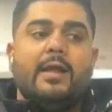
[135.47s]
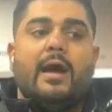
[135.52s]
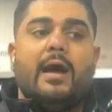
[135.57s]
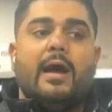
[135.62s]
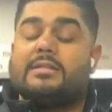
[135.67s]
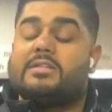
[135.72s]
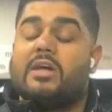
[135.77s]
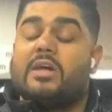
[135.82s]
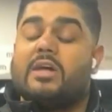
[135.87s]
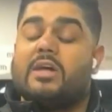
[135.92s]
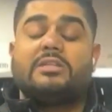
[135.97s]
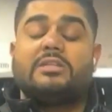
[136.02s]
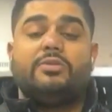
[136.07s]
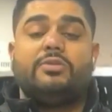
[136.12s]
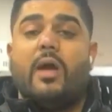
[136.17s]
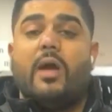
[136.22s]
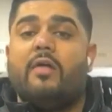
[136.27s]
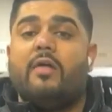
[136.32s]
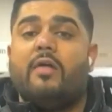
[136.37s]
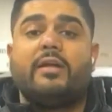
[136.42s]
uh, talks
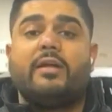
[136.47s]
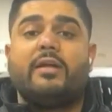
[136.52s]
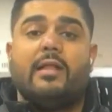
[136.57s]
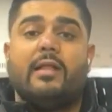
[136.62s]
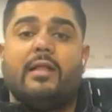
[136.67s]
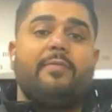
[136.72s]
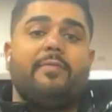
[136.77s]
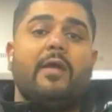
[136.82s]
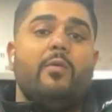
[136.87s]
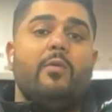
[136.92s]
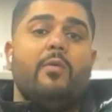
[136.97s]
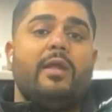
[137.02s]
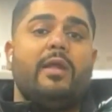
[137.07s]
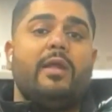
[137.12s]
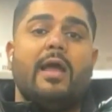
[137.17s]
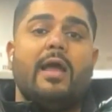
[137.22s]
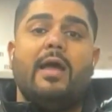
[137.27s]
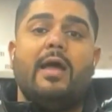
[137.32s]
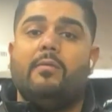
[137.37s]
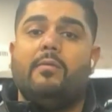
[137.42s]
to every client that we
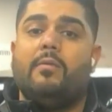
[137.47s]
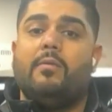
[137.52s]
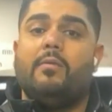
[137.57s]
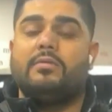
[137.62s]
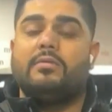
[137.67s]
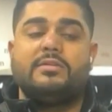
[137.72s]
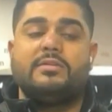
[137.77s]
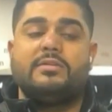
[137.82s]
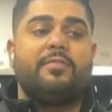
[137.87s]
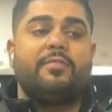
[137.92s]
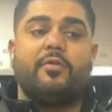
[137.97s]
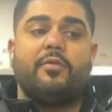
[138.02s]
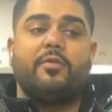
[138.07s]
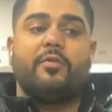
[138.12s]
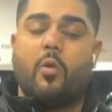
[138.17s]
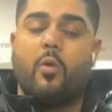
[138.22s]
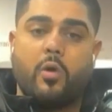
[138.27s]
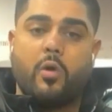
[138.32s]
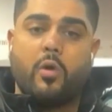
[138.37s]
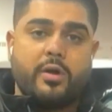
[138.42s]
get to get
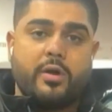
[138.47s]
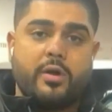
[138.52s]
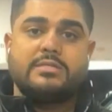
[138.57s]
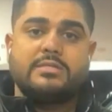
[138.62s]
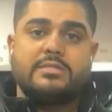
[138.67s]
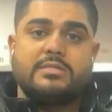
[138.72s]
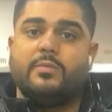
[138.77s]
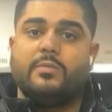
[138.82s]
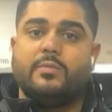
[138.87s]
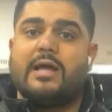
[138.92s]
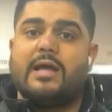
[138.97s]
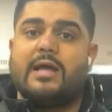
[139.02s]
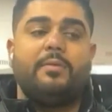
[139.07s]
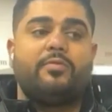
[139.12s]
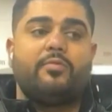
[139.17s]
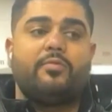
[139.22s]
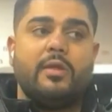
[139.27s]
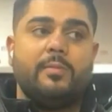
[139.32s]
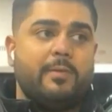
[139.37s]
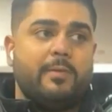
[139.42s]
their orders. We stop
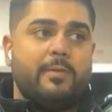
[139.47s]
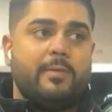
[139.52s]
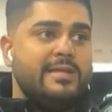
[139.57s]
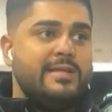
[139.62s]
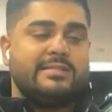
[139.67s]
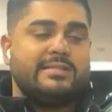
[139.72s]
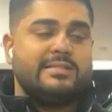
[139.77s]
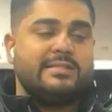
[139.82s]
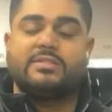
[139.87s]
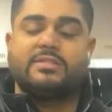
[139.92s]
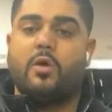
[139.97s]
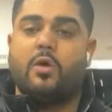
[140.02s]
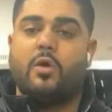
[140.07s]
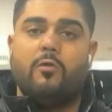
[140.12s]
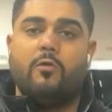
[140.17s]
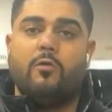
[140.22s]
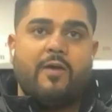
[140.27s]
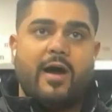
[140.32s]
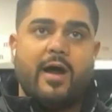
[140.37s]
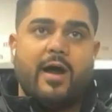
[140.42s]
at three places
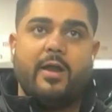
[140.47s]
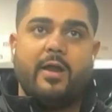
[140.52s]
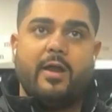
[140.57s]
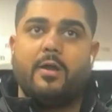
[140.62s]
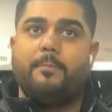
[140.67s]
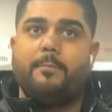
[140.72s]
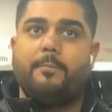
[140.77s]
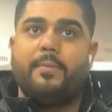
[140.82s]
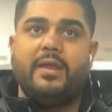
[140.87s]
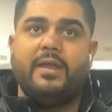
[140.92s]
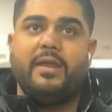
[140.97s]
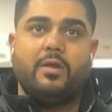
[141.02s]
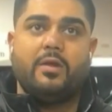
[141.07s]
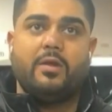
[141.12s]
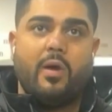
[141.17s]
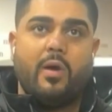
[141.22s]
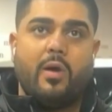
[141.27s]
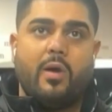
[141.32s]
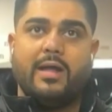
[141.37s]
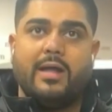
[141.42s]
Coal Fire,
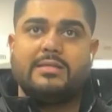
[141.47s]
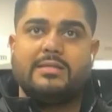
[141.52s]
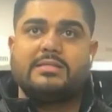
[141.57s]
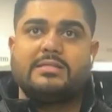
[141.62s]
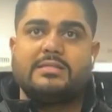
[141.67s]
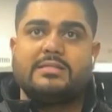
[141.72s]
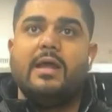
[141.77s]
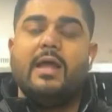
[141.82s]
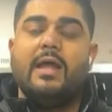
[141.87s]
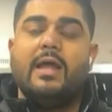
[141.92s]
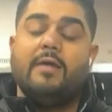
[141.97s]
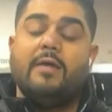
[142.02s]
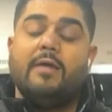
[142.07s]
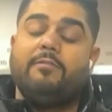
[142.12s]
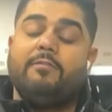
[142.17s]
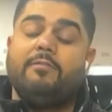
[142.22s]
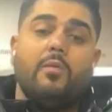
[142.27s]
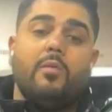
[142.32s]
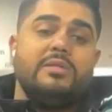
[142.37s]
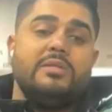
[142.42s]
Pequod's,
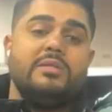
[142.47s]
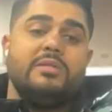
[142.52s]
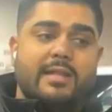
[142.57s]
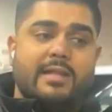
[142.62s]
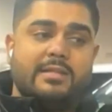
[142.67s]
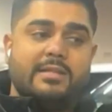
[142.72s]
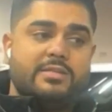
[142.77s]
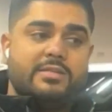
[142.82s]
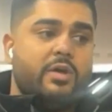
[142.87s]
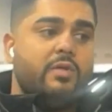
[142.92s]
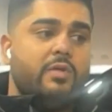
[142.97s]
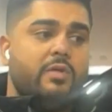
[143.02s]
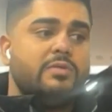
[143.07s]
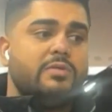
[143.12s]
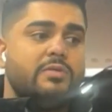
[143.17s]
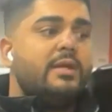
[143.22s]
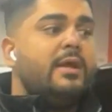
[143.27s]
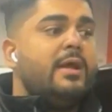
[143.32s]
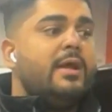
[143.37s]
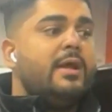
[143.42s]
Flowing
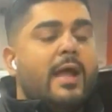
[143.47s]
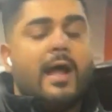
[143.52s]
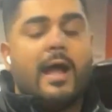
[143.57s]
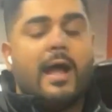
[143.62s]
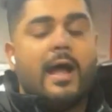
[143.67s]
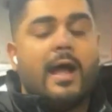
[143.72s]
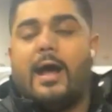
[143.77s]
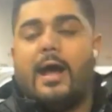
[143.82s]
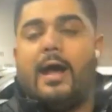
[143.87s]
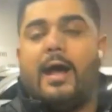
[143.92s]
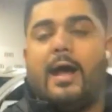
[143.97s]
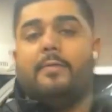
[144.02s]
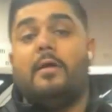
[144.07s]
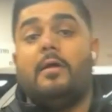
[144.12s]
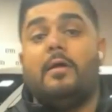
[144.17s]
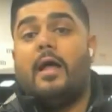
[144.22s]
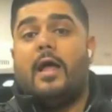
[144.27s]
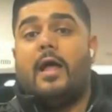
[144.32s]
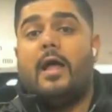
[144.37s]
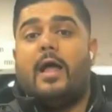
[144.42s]
Santos. Uh,
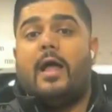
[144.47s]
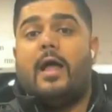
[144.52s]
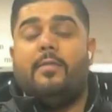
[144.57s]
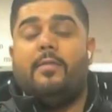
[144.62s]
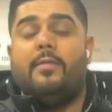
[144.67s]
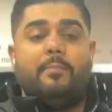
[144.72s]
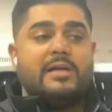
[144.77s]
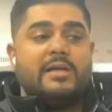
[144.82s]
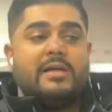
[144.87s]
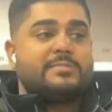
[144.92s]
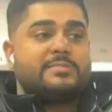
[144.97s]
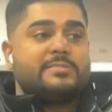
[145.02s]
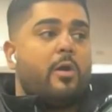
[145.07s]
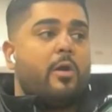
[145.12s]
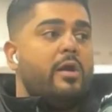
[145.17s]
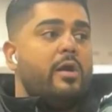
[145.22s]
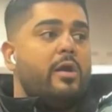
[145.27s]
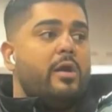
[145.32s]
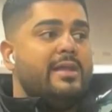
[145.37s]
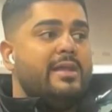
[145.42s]
and the best
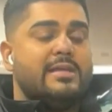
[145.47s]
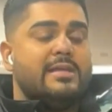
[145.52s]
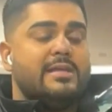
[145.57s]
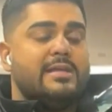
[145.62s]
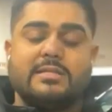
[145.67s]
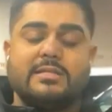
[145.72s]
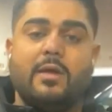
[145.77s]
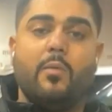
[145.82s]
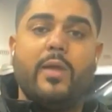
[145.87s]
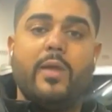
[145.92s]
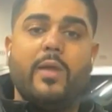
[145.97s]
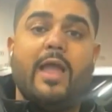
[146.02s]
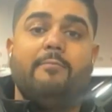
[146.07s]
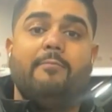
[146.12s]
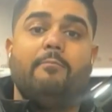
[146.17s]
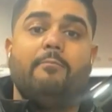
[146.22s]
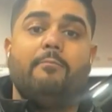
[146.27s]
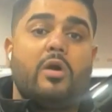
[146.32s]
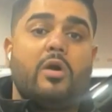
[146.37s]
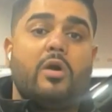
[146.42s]
part is we
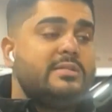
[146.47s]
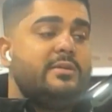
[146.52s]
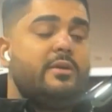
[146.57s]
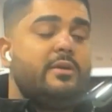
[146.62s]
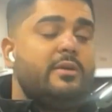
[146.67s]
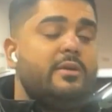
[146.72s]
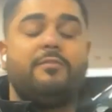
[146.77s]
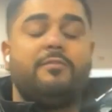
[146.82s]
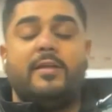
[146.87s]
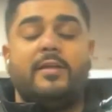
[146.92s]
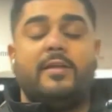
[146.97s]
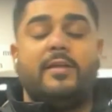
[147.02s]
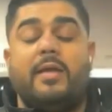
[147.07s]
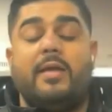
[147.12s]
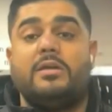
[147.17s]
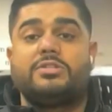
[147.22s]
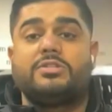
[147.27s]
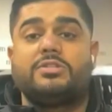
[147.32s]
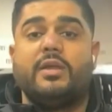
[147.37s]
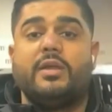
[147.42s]
have Marson, our fleet
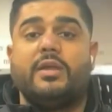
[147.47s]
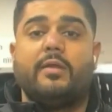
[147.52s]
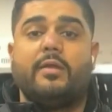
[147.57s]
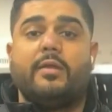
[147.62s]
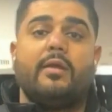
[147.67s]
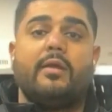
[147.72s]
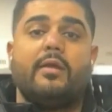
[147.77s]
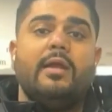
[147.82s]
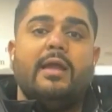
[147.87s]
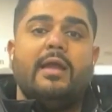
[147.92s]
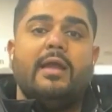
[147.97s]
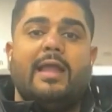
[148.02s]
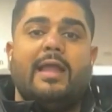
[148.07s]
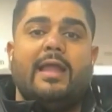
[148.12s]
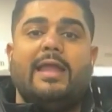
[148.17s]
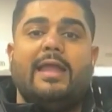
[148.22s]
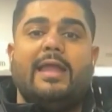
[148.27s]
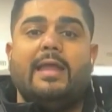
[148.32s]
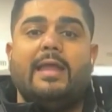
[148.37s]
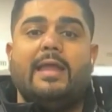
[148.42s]
manager here.
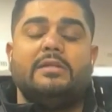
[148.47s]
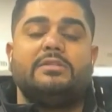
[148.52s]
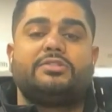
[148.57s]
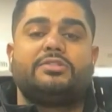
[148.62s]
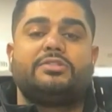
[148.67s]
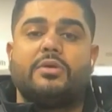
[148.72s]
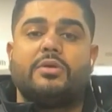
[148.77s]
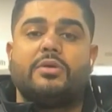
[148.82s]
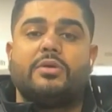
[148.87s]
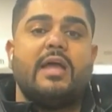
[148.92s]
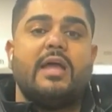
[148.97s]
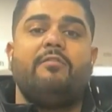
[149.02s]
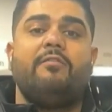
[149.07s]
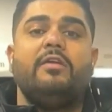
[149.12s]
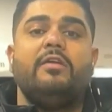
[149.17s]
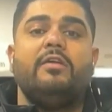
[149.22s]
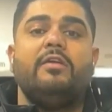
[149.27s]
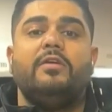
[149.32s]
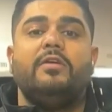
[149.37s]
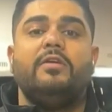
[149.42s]
He ensures
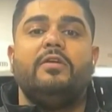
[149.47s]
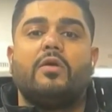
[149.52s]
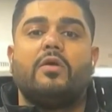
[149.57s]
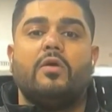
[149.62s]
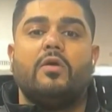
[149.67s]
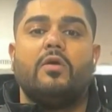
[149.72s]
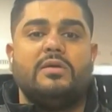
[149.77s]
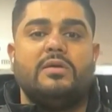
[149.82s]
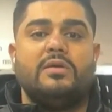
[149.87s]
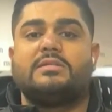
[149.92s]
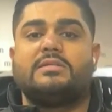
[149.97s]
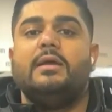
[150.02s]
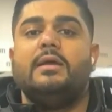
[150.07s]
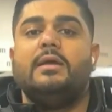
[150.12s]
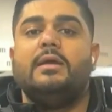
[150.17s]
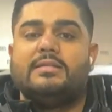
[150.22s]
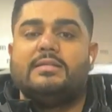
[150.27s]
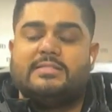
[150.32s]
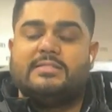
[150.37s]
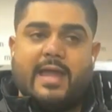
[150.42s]
every vehicle is
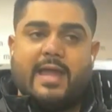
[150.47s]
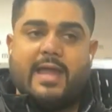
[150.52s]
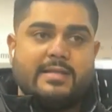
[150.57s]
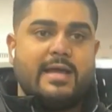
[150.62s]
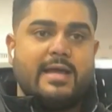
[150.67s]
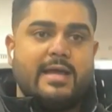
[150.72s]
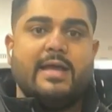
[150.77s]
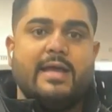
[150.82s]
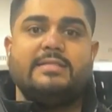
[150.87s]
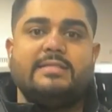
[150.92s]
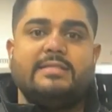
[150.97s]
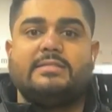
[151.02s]
sanitized,